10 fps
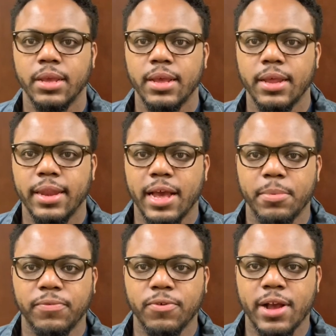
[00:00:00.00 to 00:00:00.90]
Now,
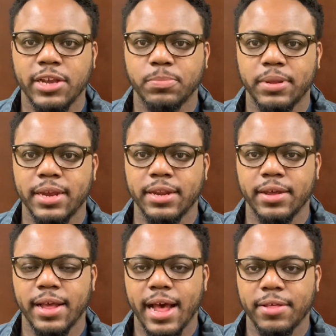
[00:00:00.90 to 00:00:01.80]
before I explain
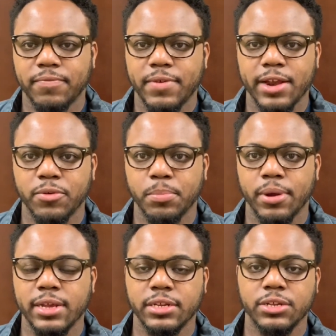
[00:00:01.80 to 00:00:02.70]
how the factoring
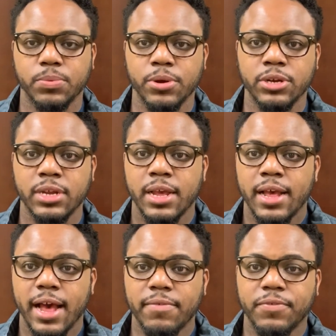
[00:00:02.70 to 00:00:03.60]
process works,
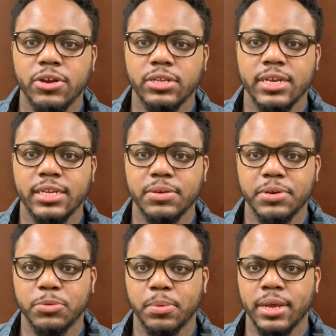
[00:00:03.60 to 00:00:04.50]
I first need to
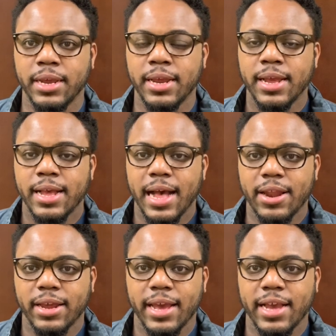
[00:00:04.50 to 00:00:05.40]
explain how
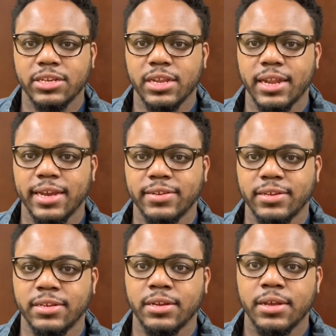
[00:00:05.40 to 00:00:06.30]
the cash
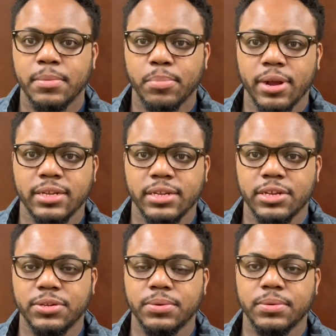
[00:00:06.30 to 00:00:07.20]
collection
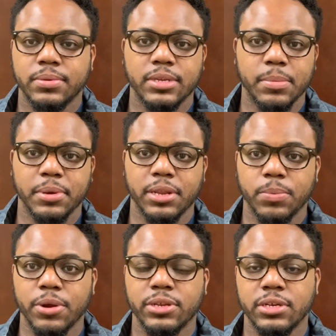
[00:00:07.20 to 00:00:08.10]
process typically
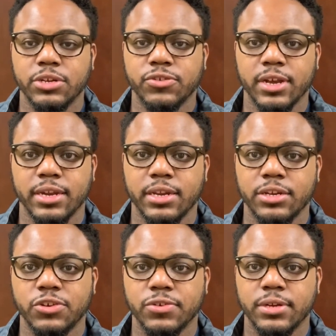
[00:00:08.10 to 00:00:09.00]
works in the trucking industry.